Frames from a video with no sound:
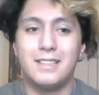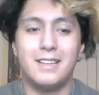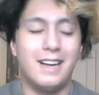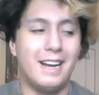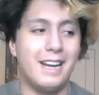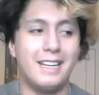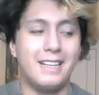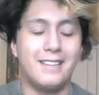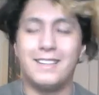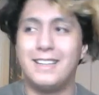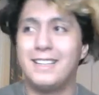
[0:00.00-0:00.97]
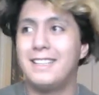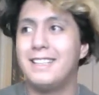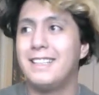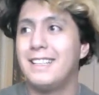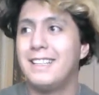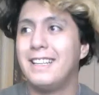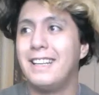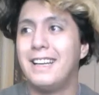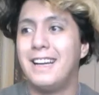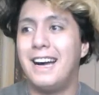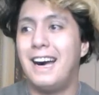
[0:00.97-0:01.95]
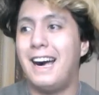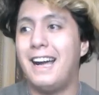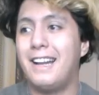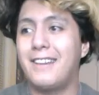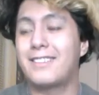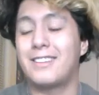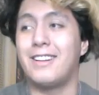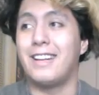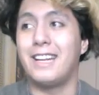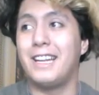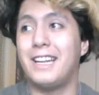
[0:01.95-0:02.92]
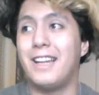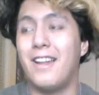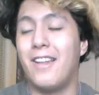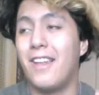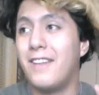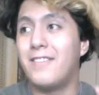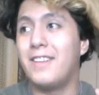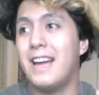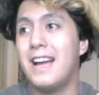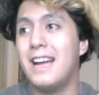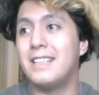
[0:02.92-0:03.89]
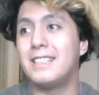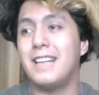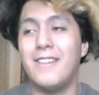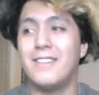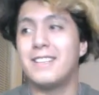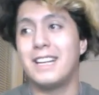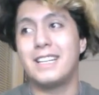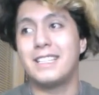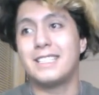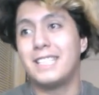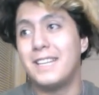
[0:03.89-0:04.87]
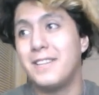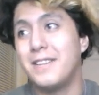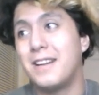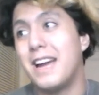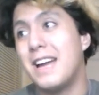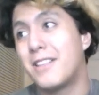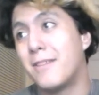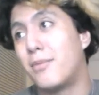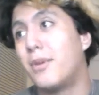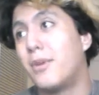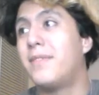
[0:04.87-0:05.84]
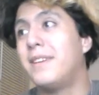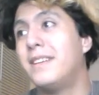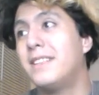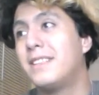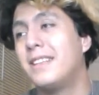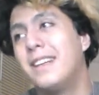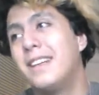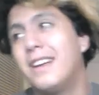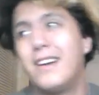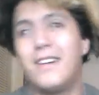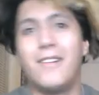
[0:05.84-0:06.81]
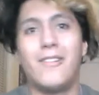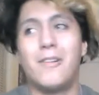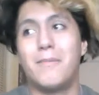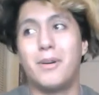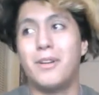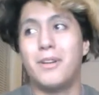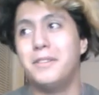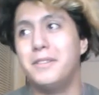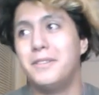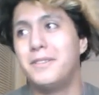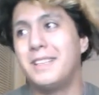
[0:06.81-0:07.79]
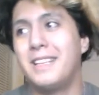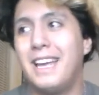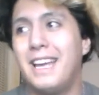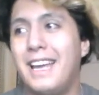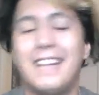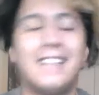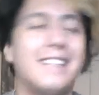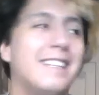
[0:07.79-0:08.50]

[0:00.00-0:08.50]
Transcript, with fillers: Alright, well, I totally love you guys. I wish I could just give you guys a bro fist or bro hooves and